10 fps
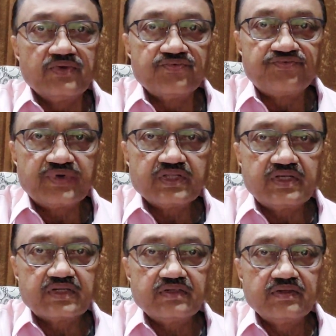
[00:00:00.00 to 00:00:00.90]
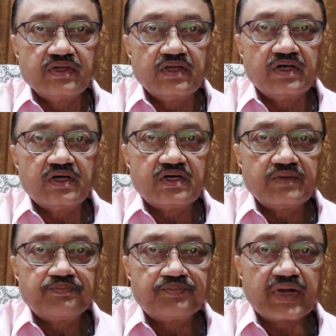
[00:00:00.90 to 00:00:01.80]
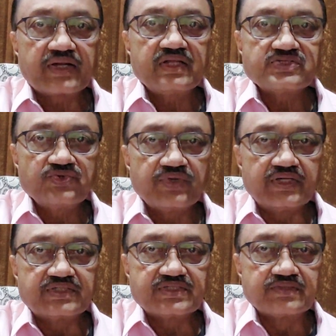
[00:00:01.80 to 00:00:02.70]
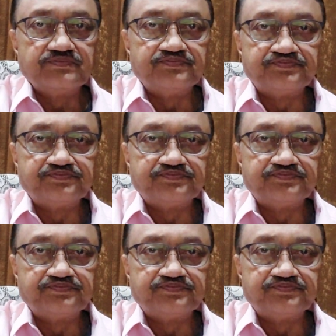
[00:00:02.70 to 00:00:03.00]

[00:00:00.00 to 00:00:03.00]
Further, practice units